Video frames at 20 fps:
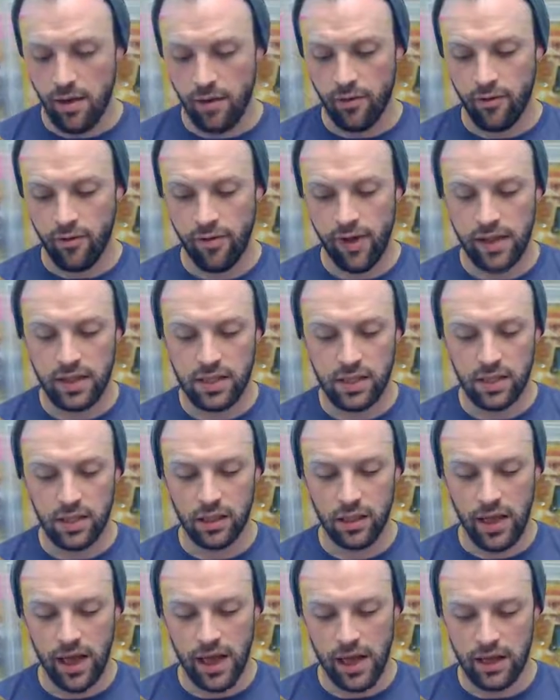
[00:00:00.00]
Fates
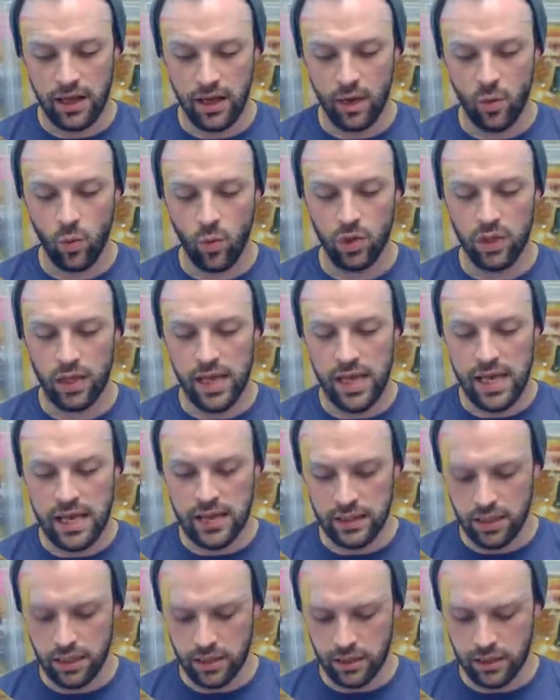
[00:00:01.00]
Collide, and we'll
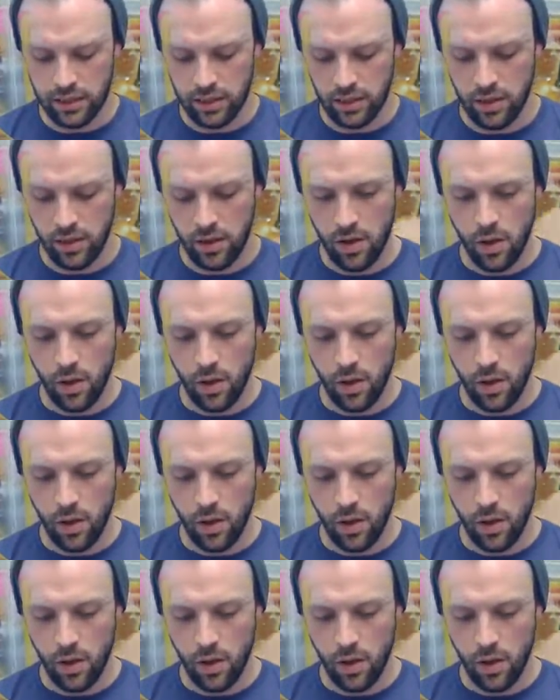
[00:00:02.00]
end it